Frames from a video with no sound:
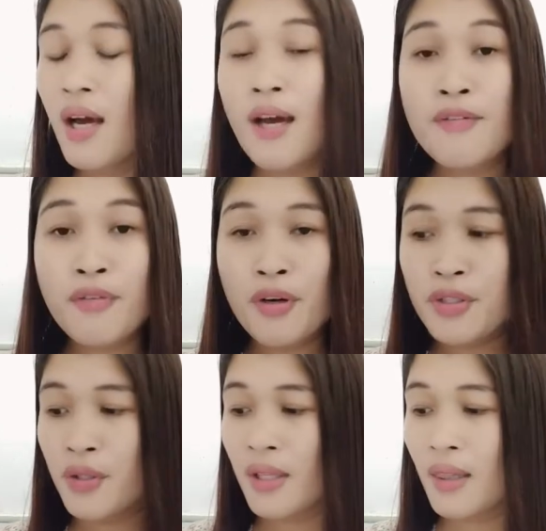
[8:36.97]

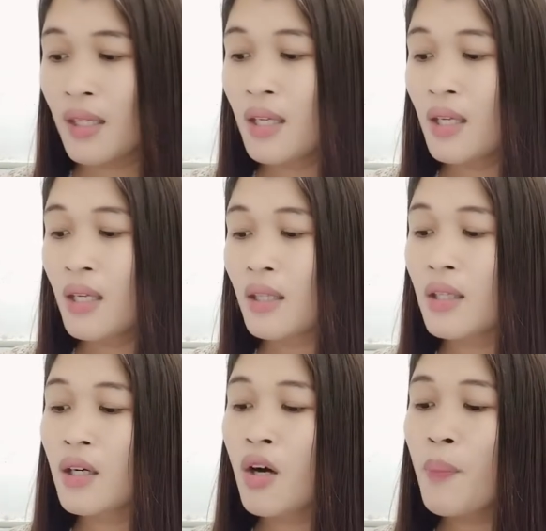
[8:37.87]
Unfortunately,
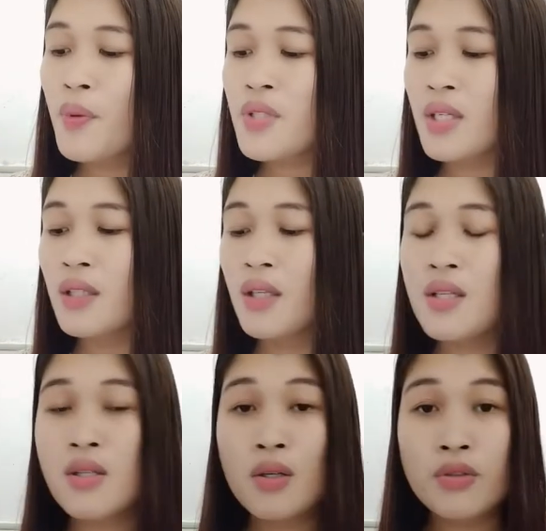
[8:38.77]
the opposite
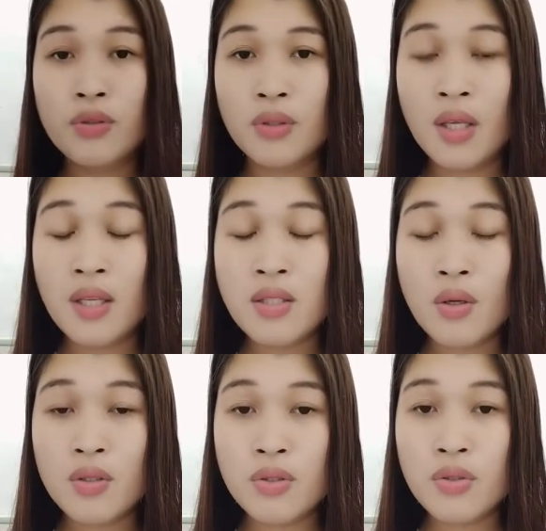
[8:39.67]
is
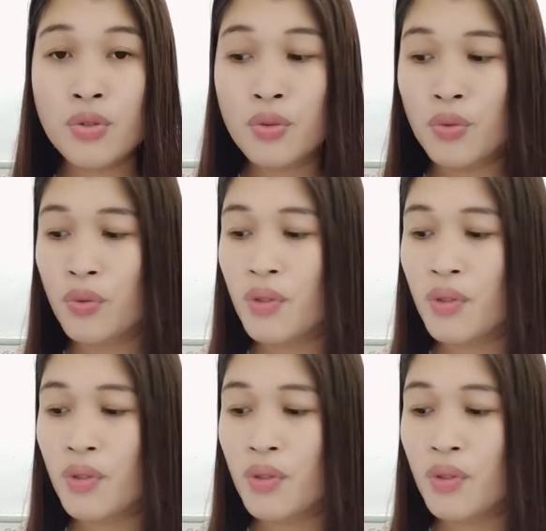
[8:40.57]
also true.